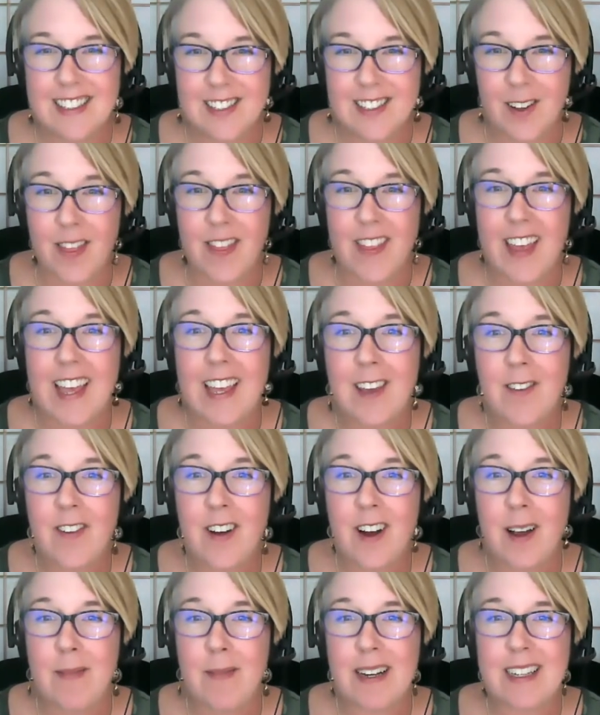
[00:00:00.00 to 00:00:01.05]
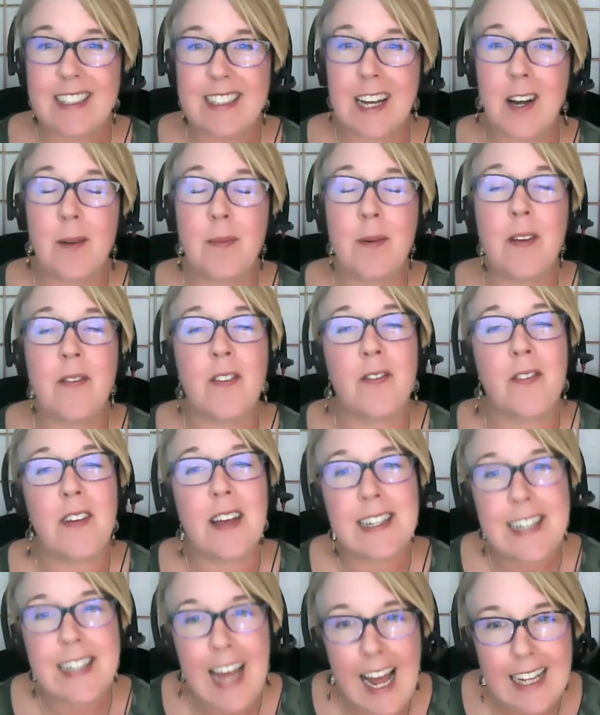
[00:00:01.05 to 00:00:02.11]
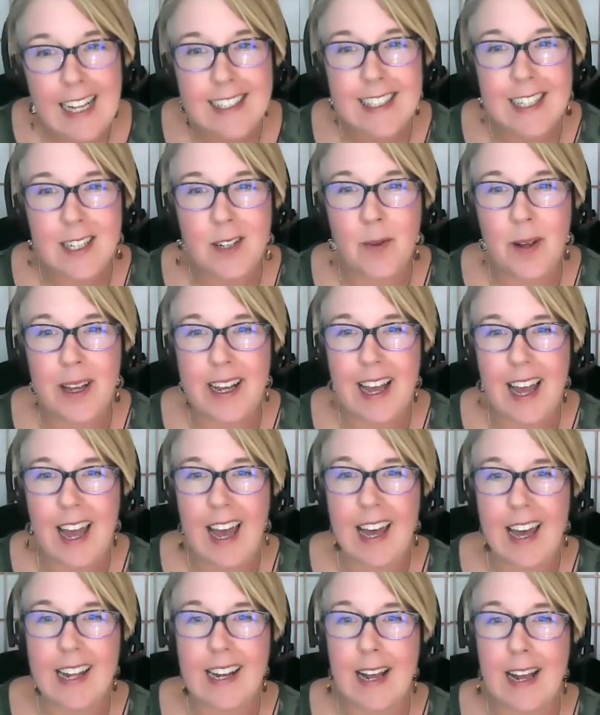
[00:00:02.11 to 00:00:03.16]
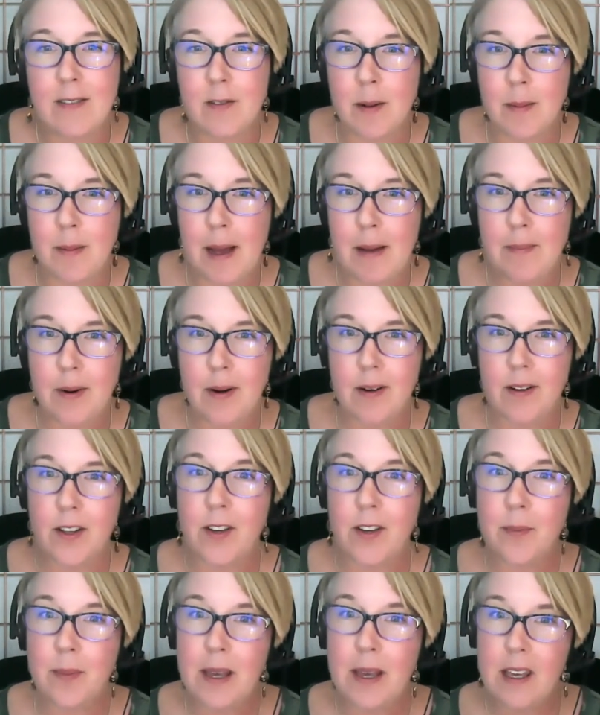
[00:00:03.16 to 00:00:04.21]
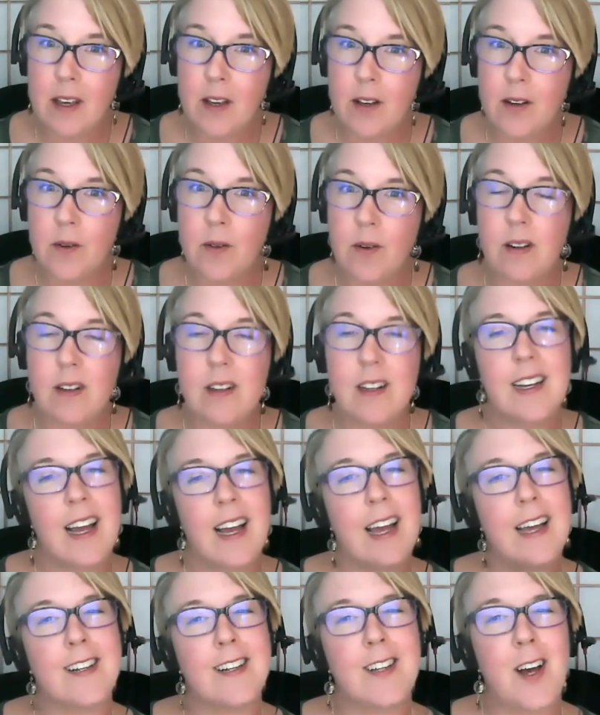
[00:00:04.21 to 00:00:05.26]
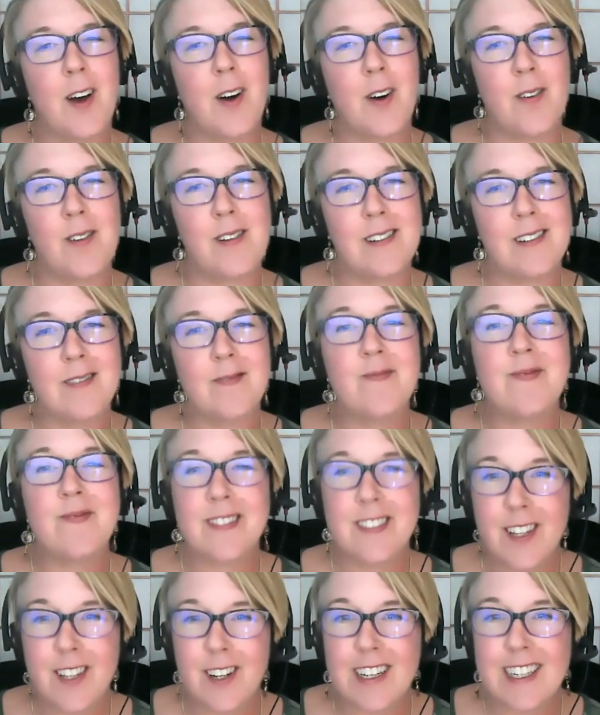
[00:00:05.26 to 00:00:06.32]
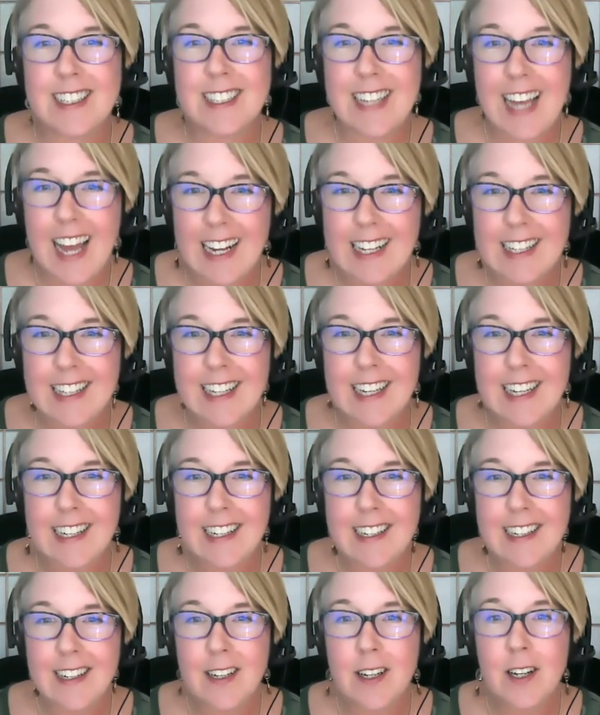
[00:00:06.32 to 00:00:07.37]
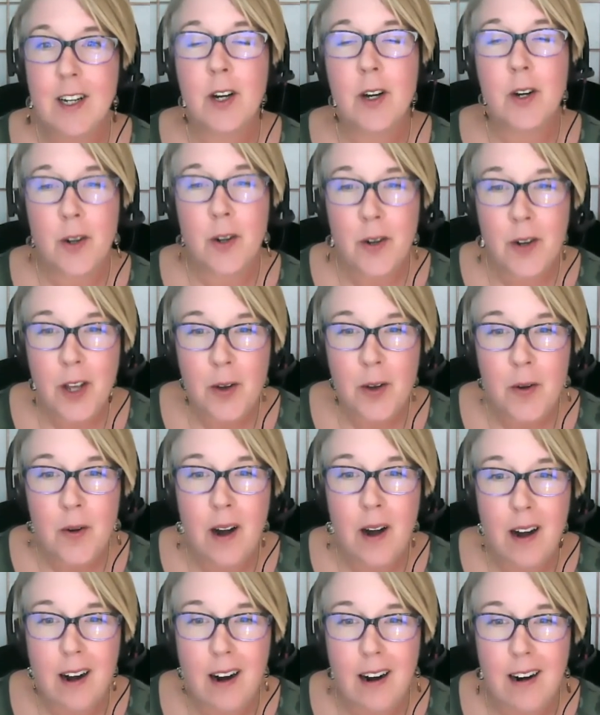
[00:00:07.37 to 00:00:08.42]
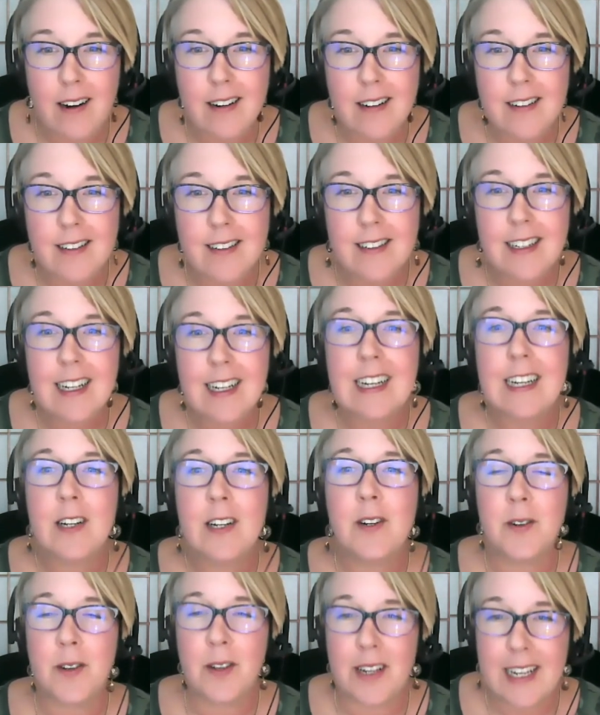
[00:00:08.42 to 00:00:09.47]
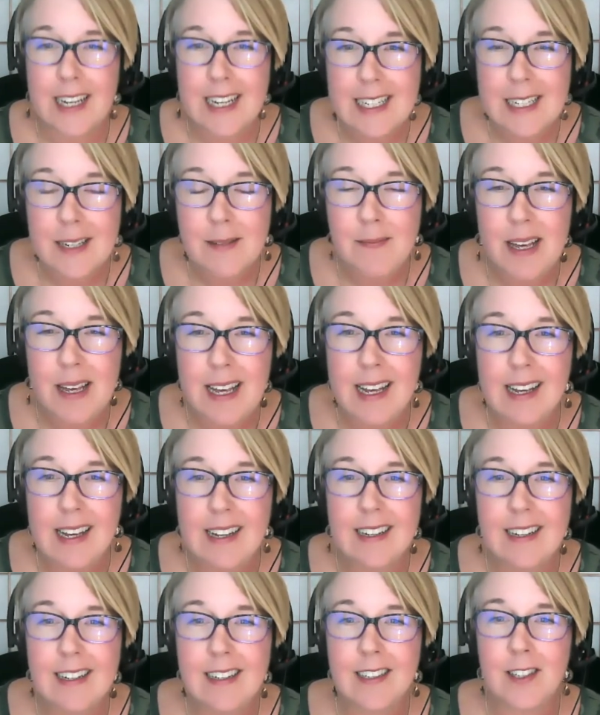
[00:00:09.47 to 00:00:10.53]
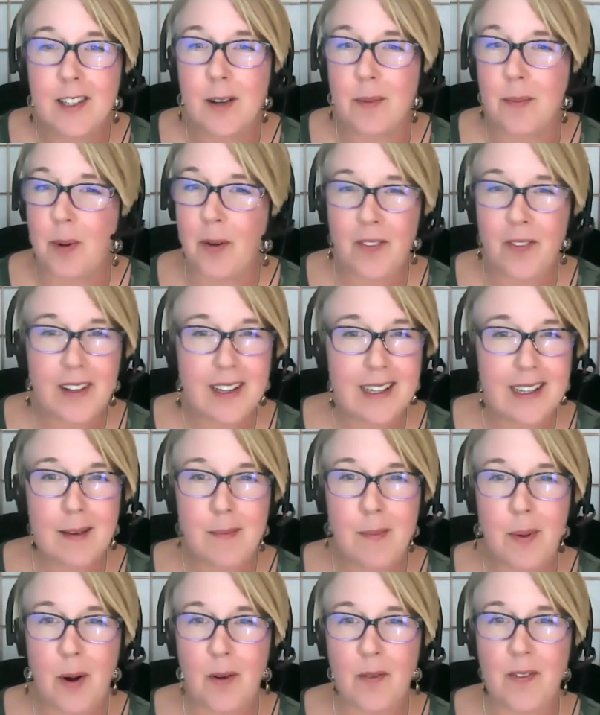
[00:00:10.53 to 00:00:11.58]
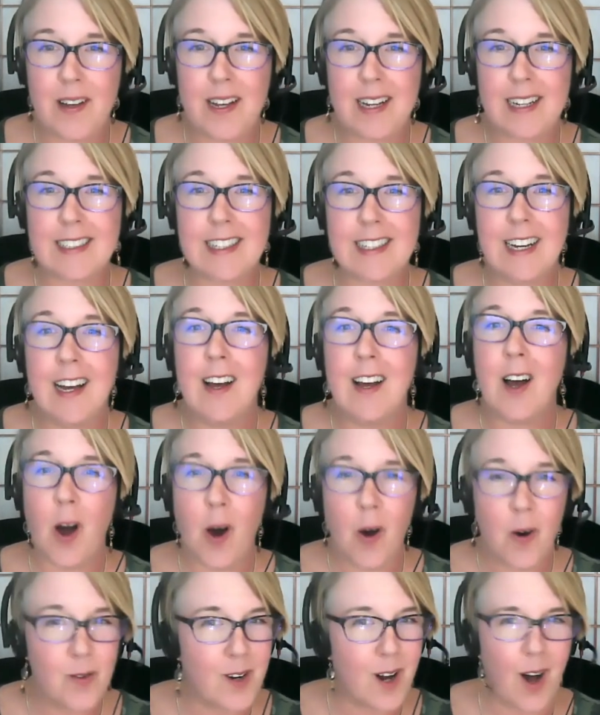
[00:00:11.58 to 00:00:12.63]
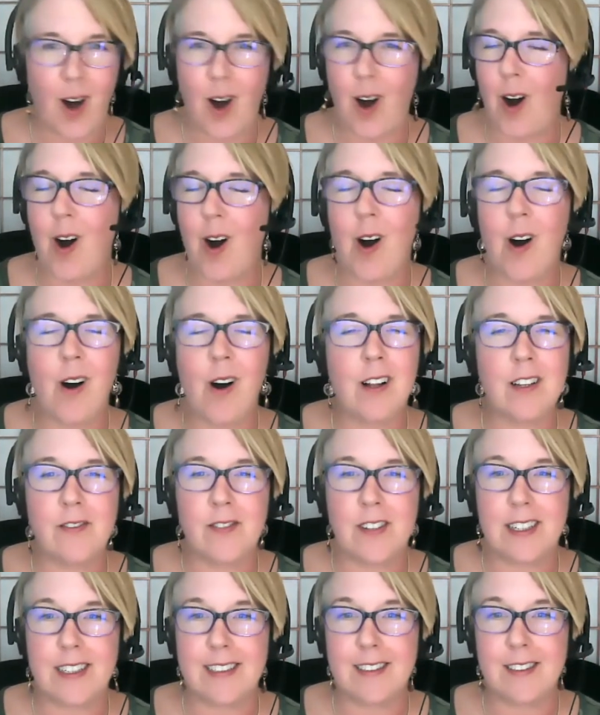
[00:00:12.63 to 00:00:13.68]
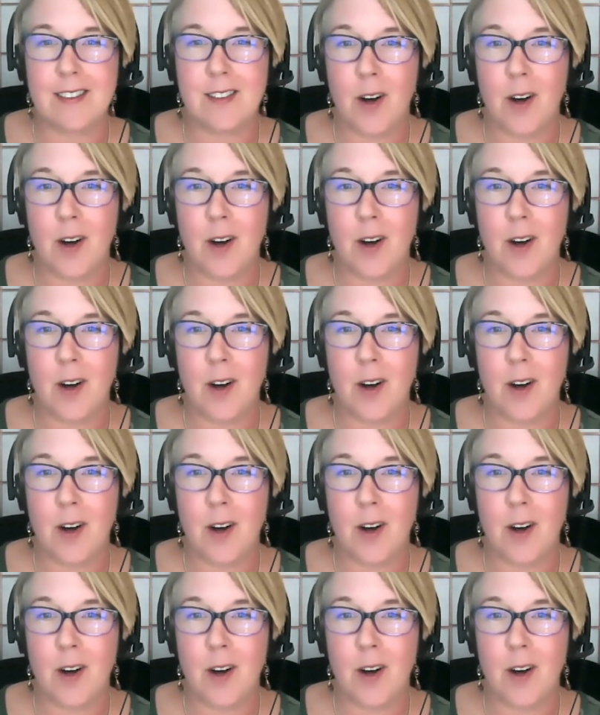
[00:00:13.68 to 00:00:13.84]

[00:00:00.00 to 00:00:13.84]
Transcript: So thank you very much. I hope you have a fantastic week ahead. And remember, you be you and know you're exactly who you are who you need to be. You're perfectly imperfect. Own all of it.